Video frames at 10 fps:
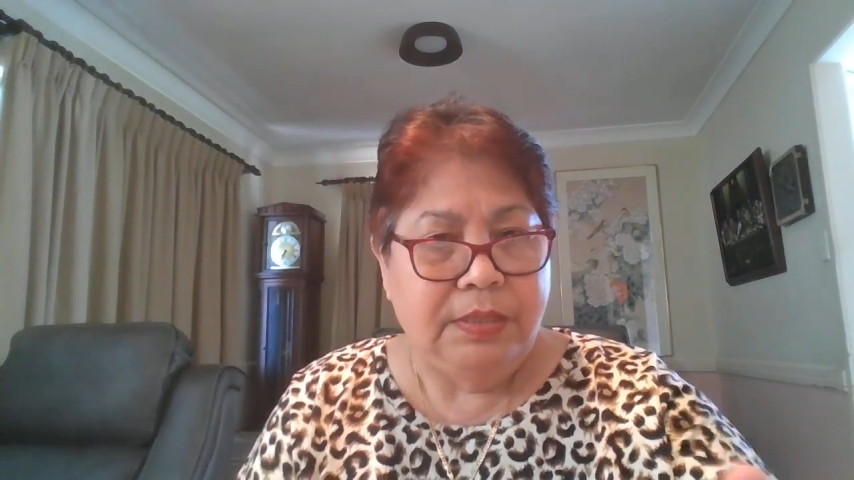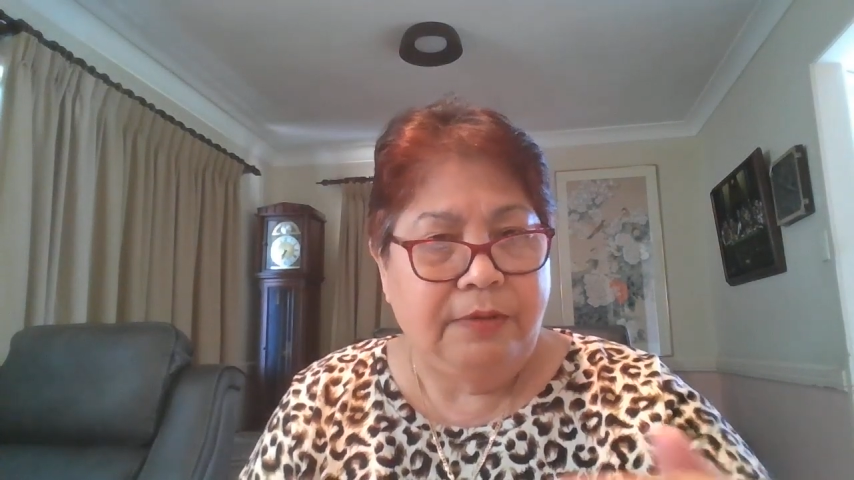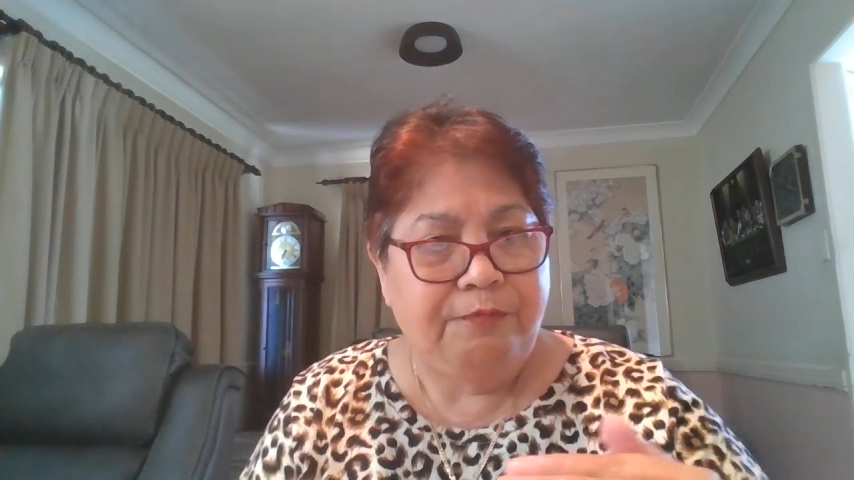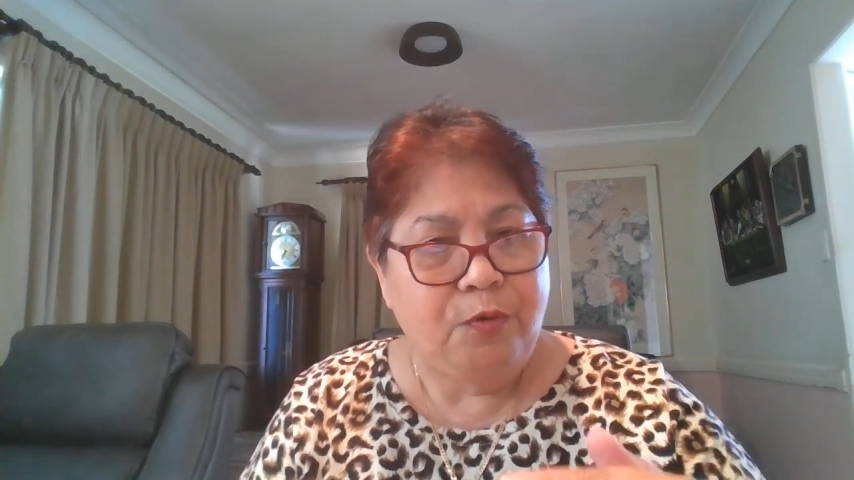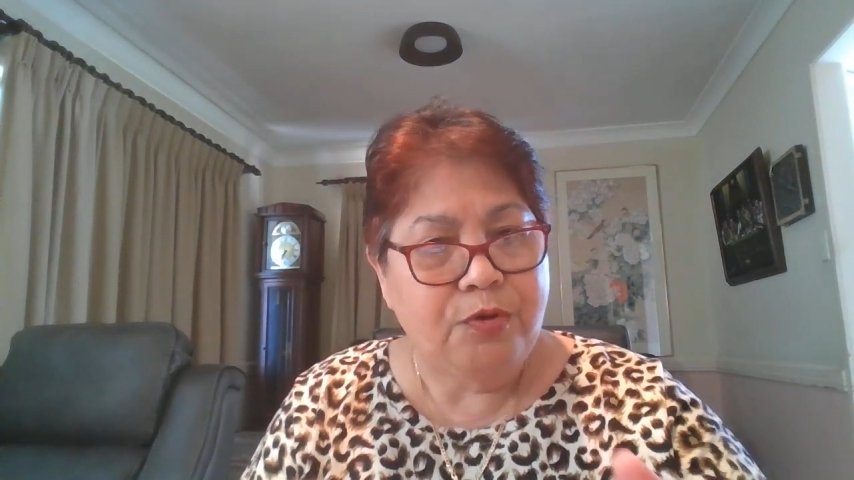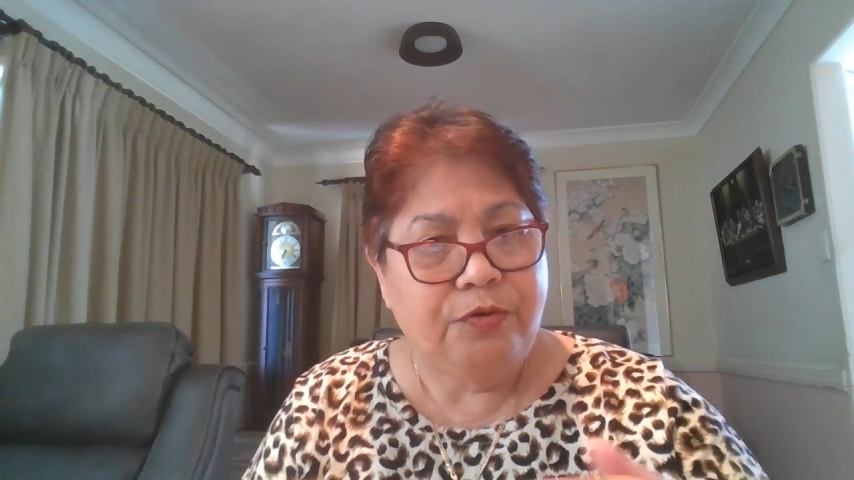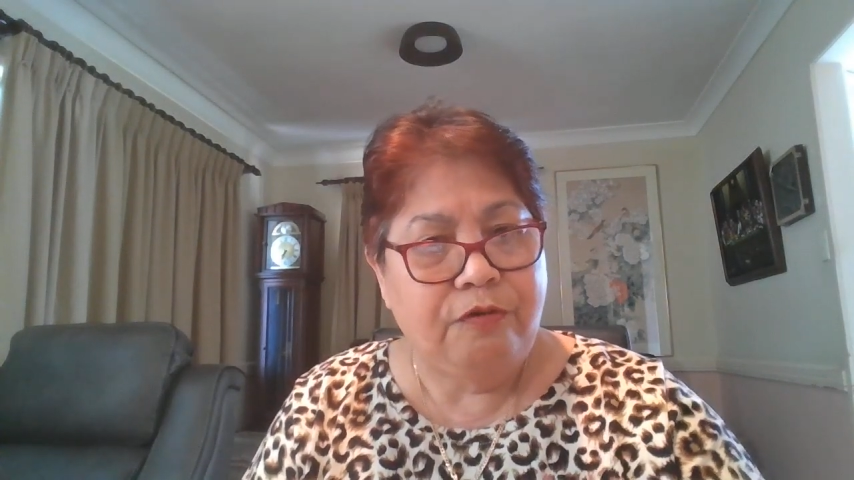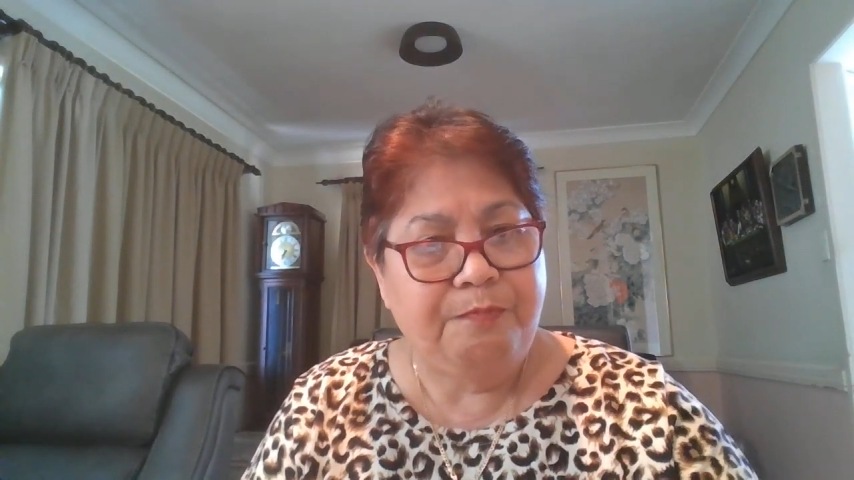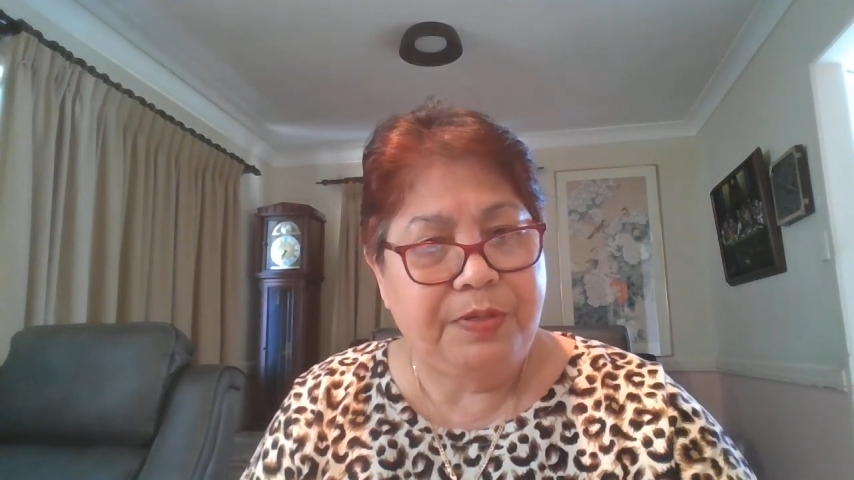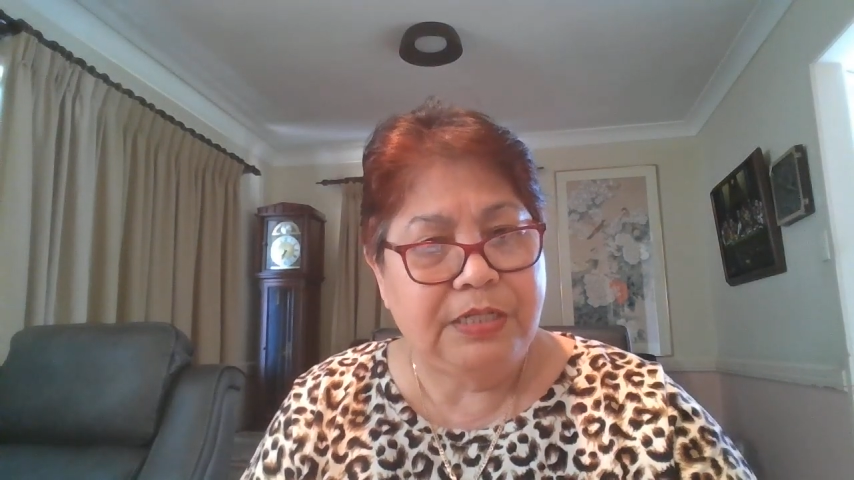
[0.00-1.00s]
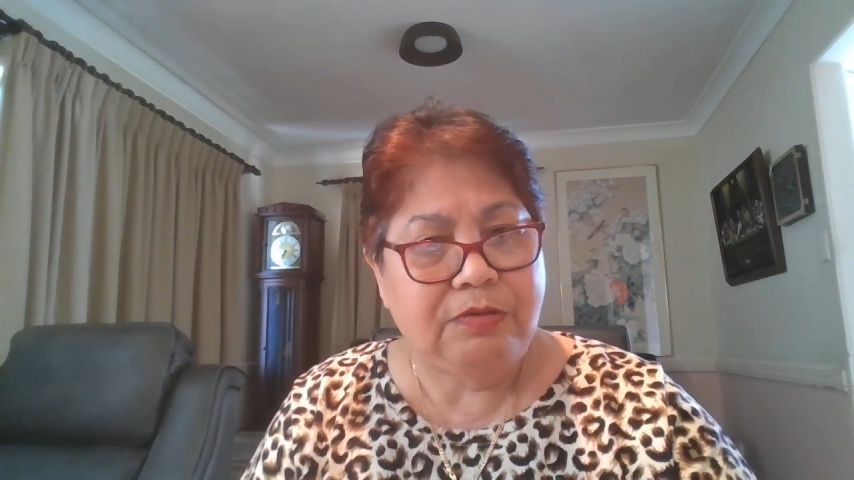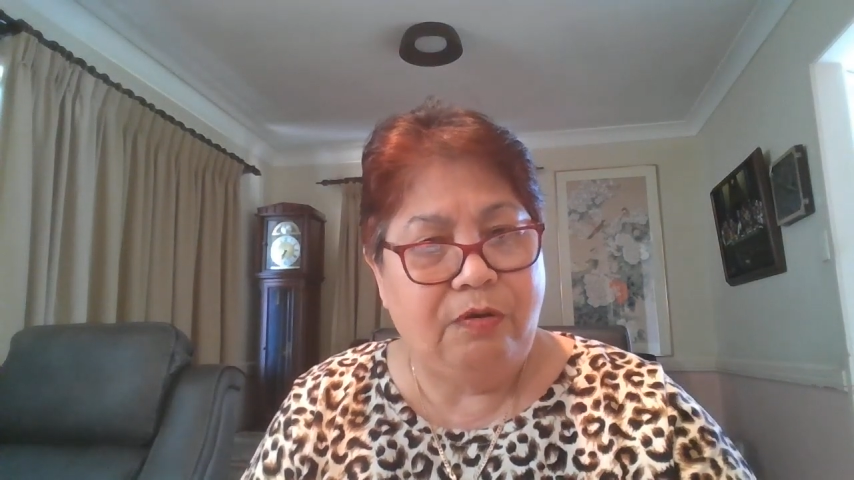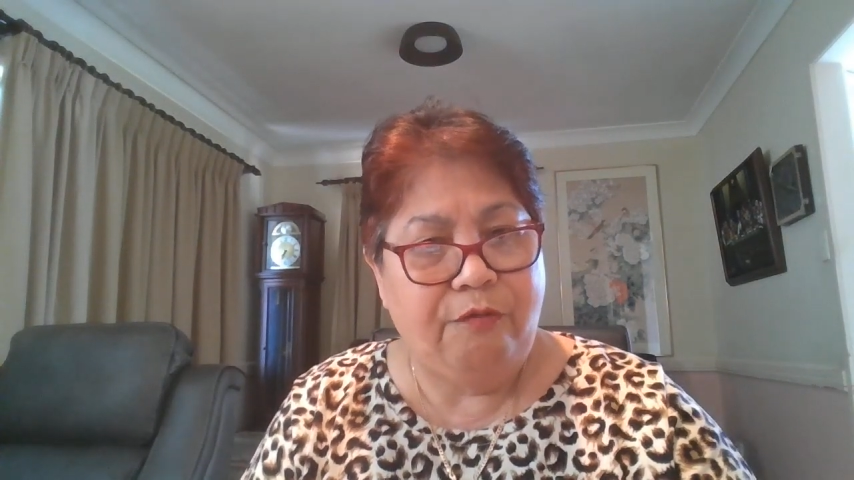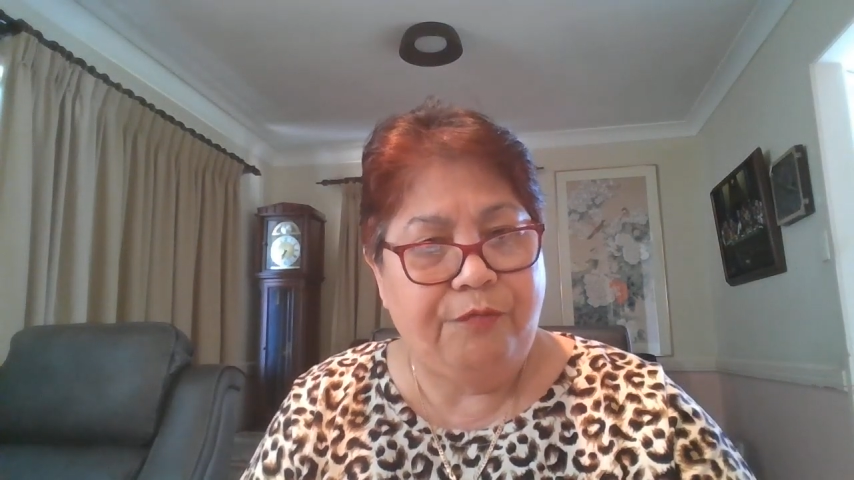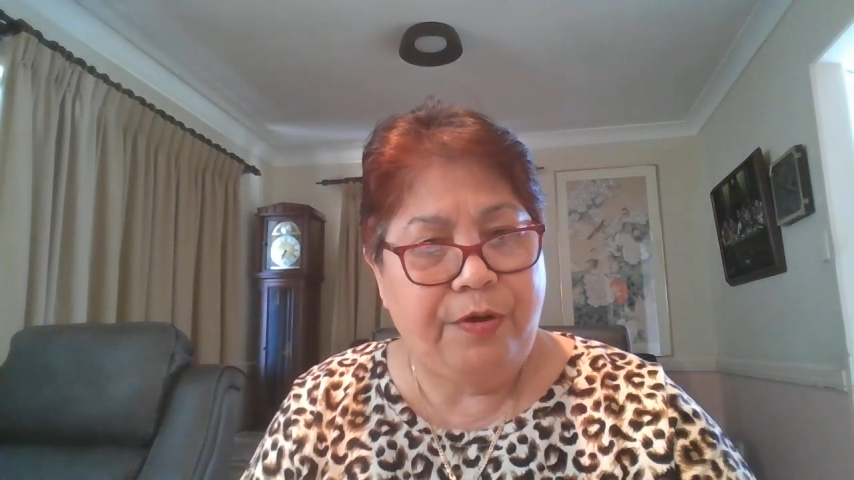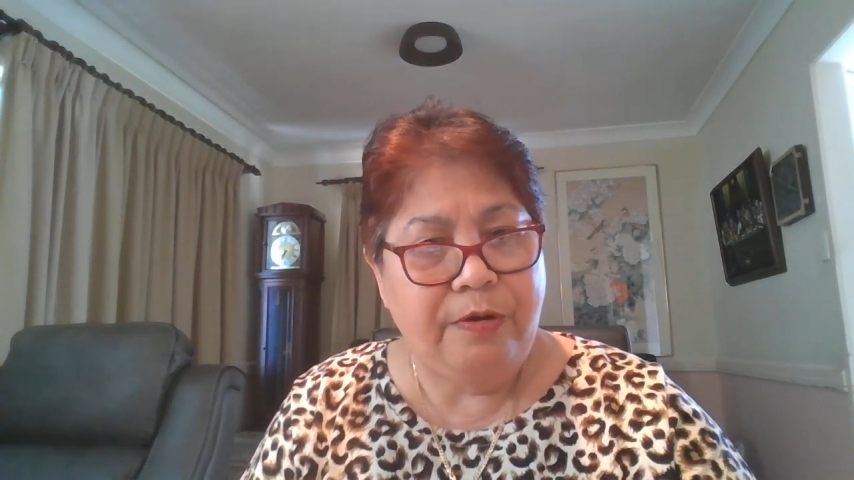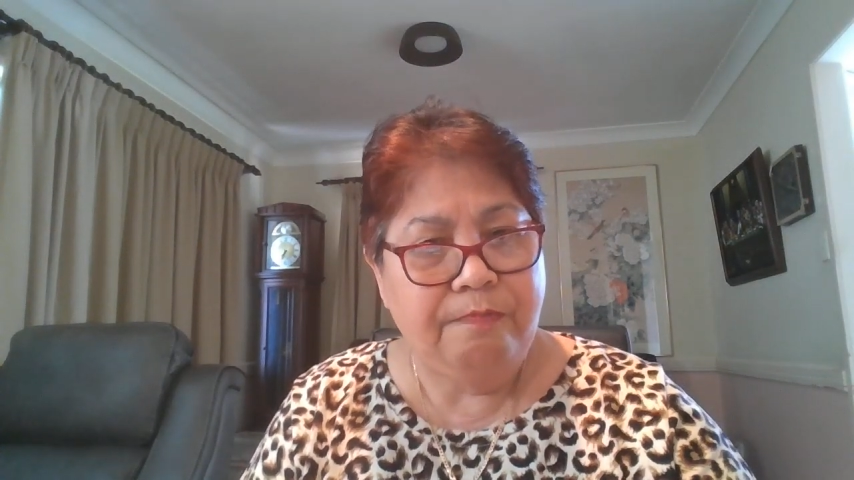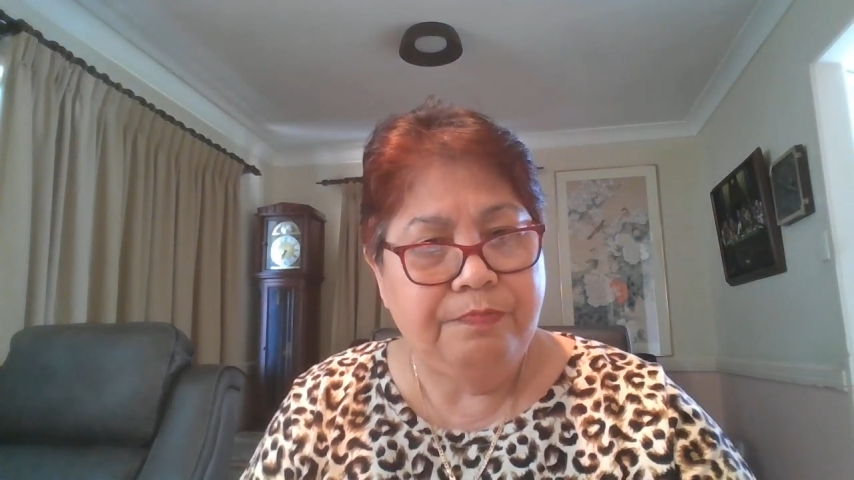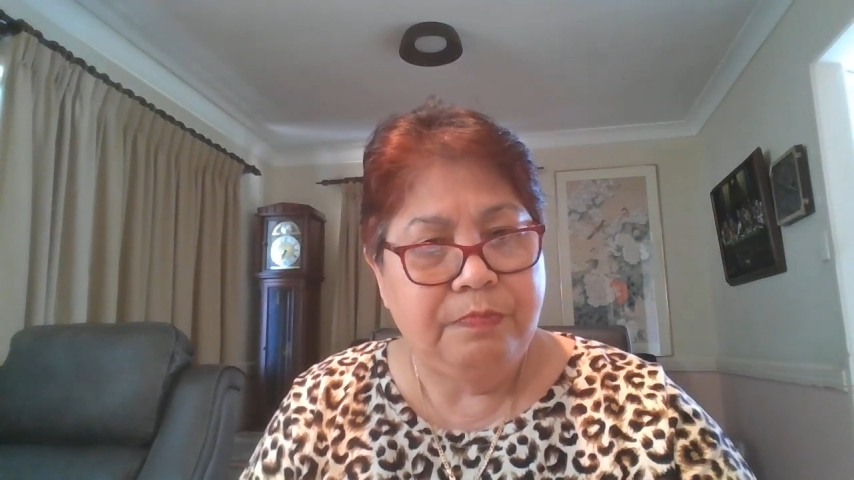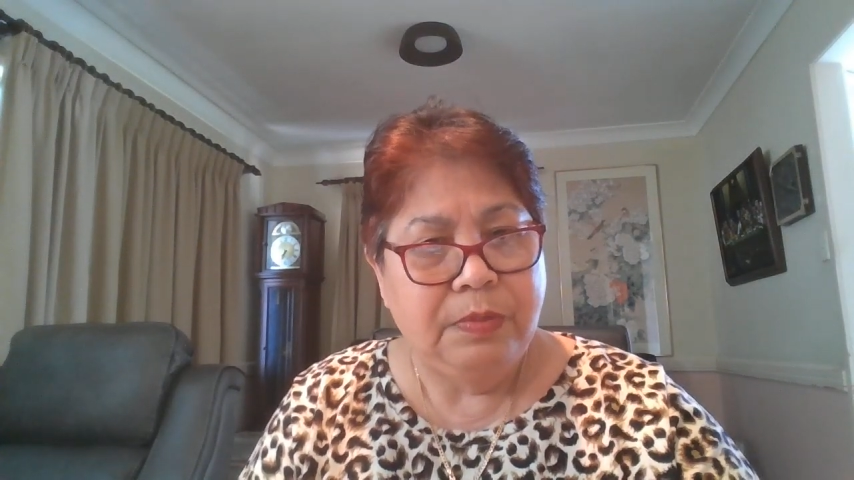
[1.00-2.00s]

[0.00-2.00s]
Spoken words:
the full corporate offer,